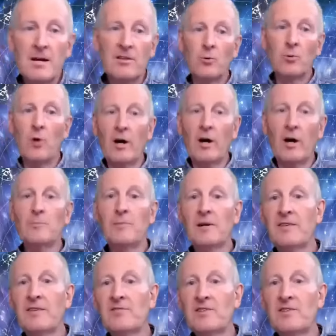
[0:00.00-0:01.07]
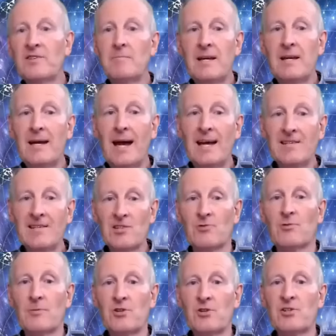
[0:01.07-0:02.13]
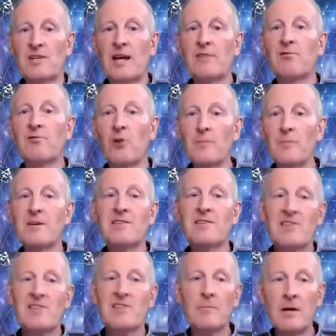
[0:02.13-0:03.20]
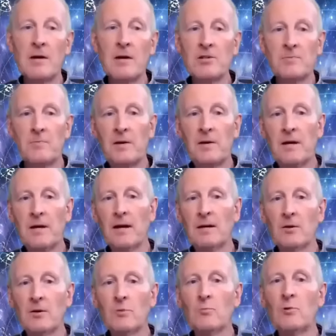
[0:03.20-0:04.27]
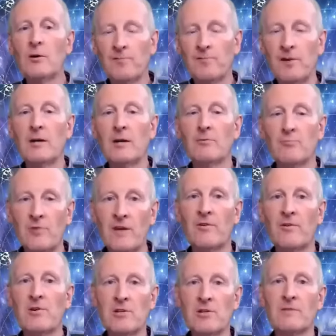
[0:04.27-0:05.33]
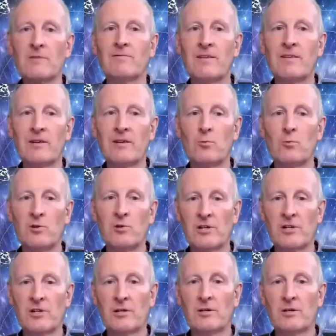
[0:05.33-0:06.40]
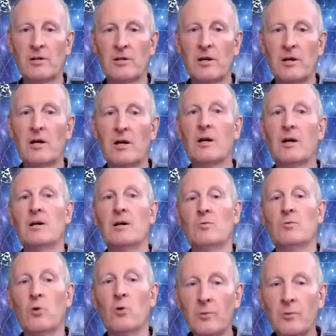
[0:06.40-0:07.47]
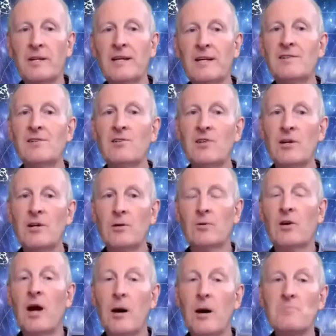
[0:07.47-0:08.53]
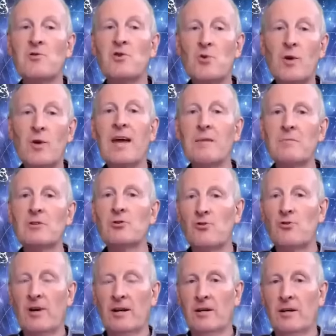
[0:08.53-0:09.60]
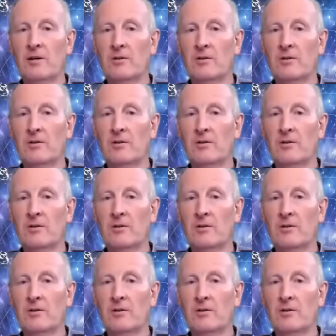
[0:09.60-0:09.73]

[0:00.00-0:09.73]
The one who believes in me, as the scripture said, from his innermost being will flow rivers of living water. What do we need to do? Come to him and drink